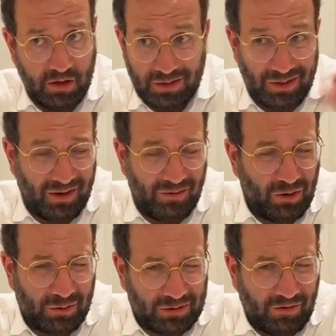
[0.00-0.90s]
So even though
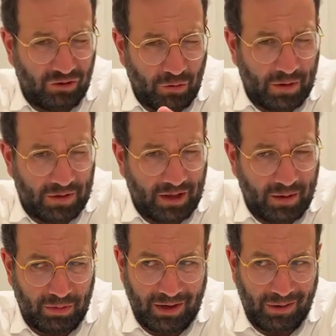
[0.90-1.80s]
there was an envelope on the
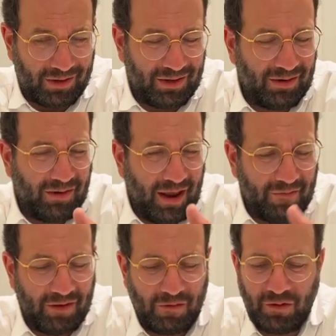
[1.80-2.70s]
table now, they didn't have
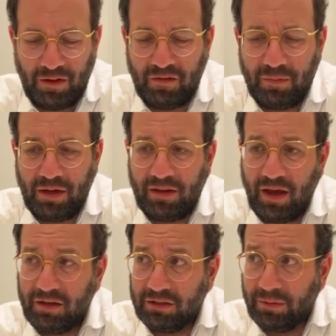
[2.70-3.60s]
that feeling of being
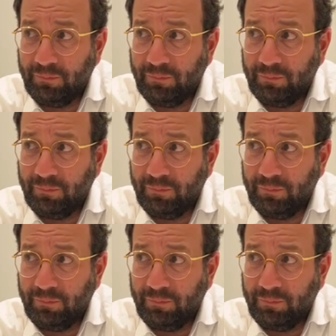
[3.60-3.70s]
takers.